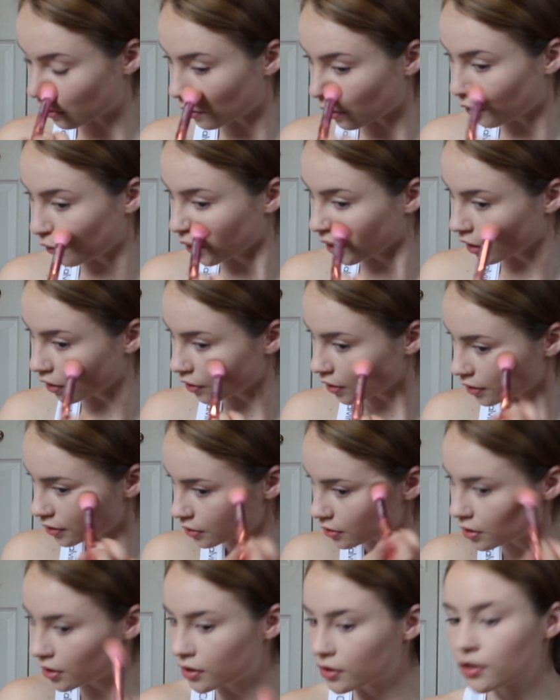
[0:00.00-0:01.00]
There we go.
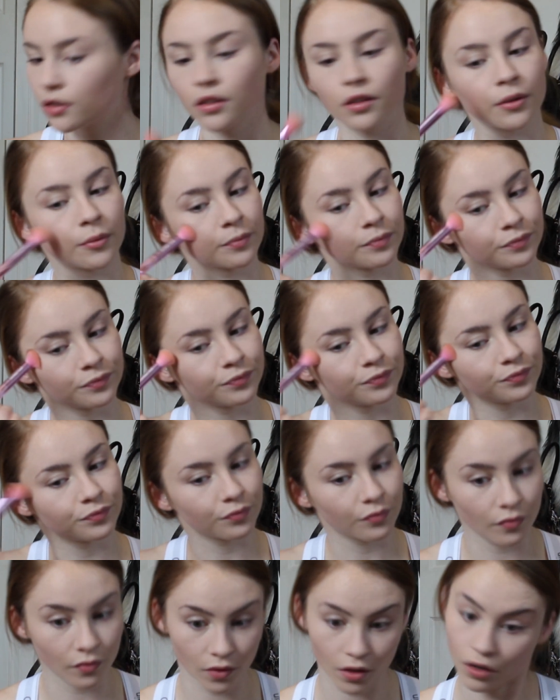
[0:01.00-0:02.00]
That honestly,
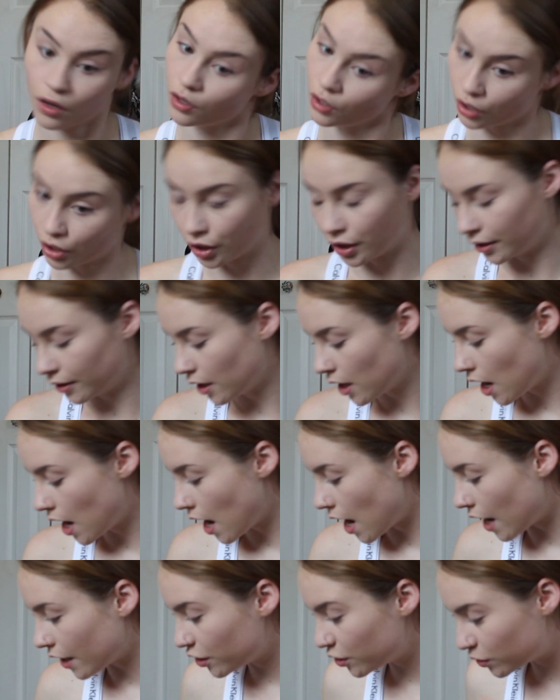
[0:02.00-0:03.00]
good.
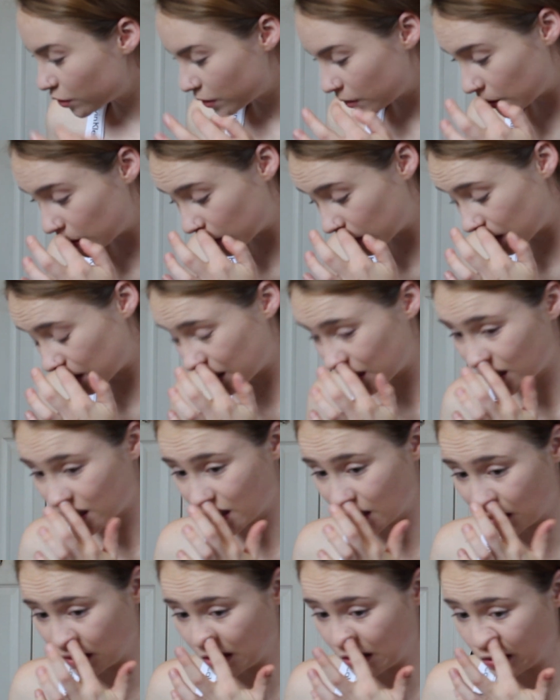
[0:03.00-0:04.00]
I used to use, and
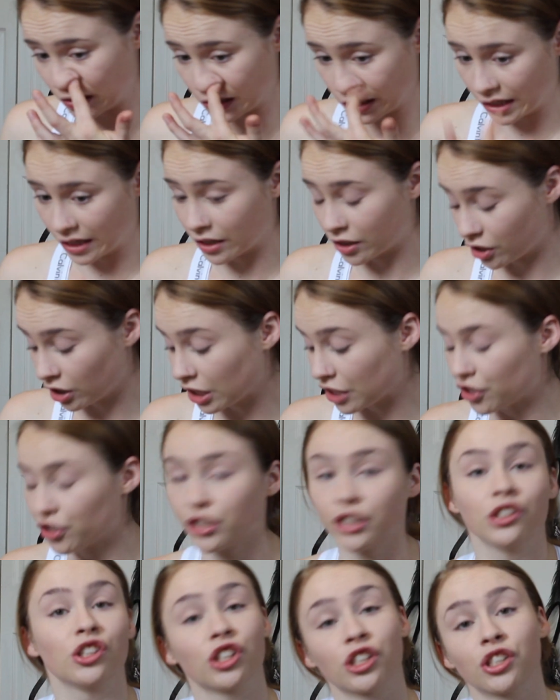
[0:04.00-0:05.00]
I like
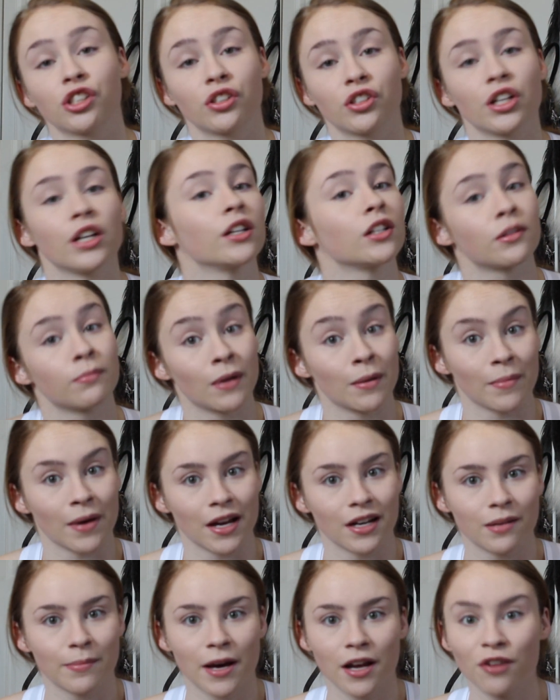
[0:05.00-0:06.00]
literally just changed my
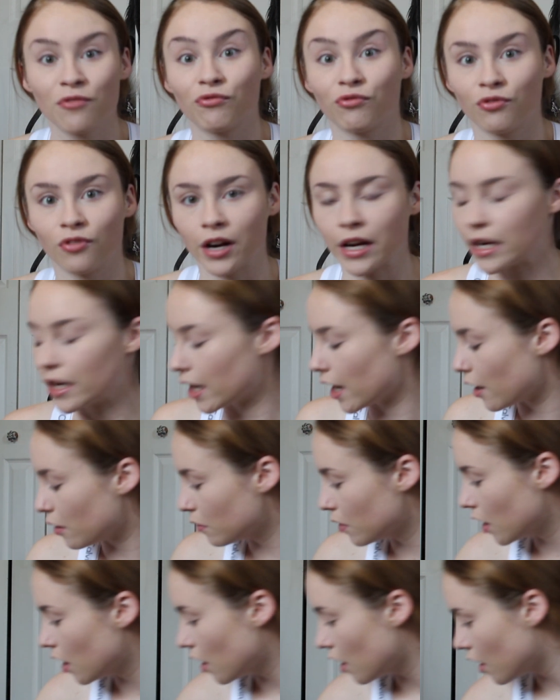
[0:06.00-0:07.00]
mind about it right
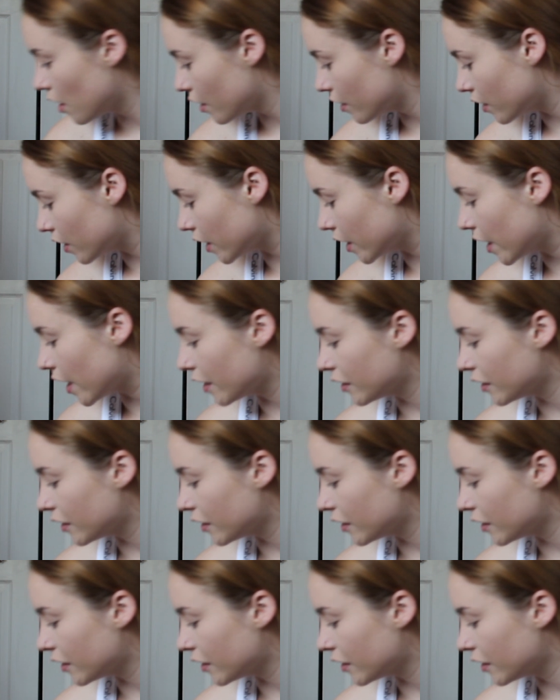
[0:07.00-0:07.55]
now, the